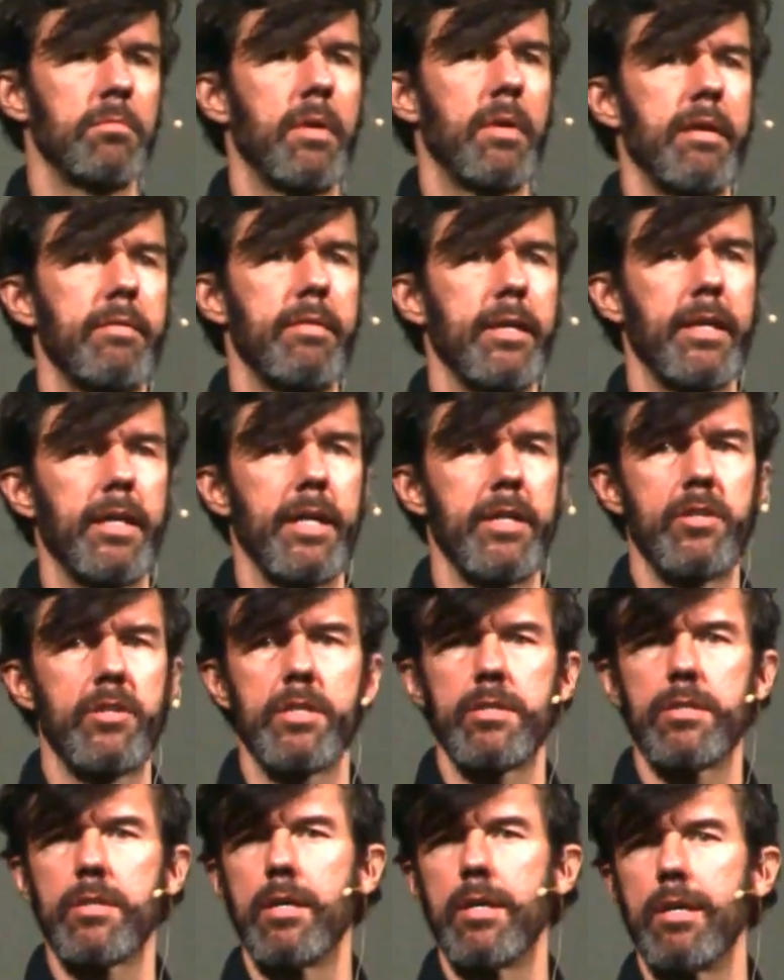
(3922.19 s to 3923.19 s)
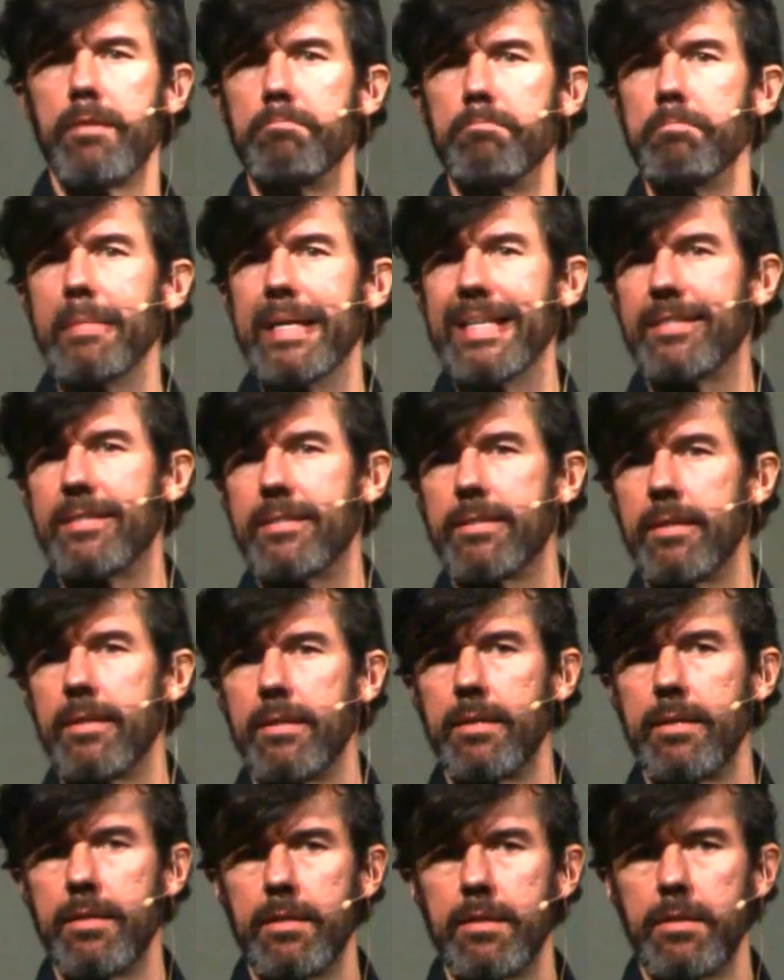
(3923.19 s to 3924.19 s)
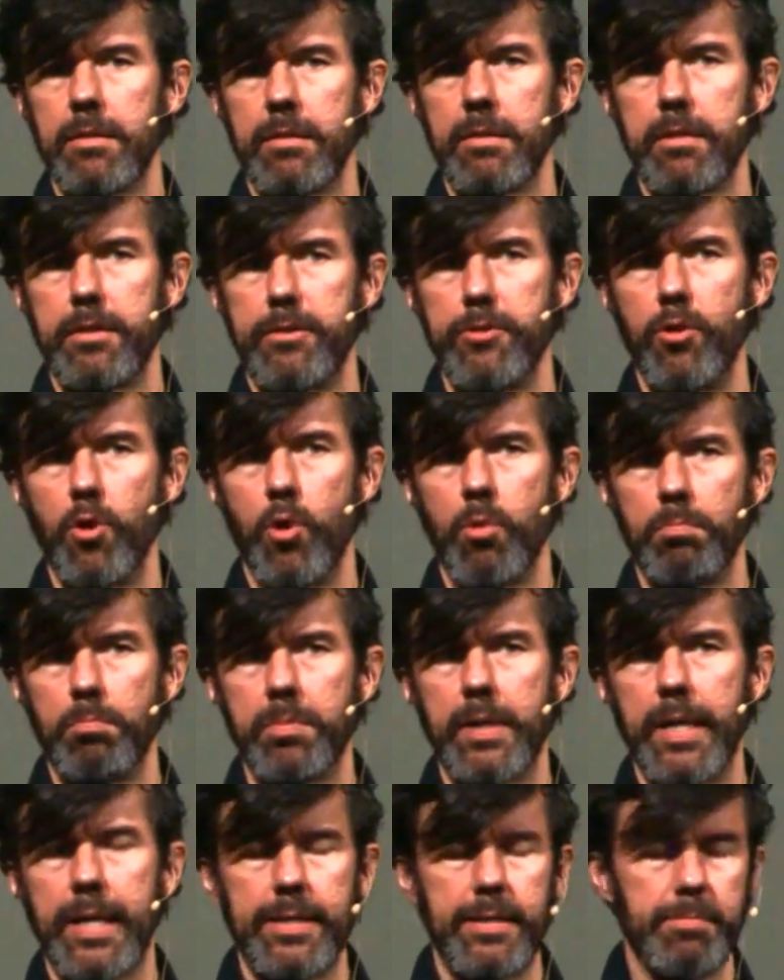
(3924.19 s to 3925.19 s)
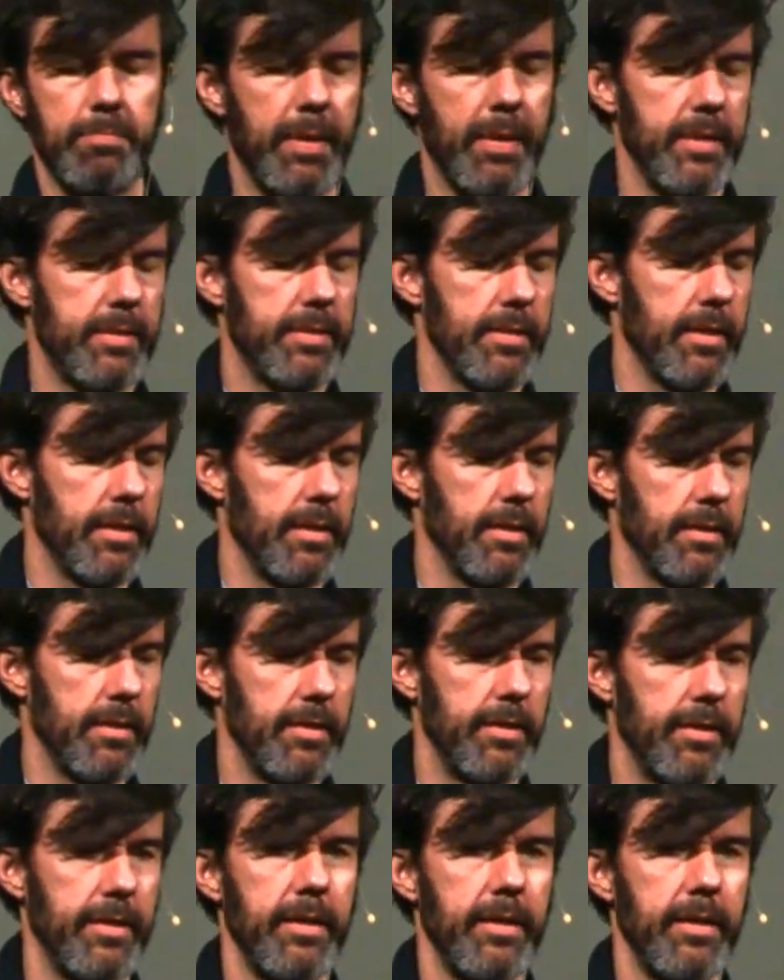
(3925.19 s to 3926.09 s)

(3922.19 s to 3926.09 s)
I think I just misnomed that, but uh,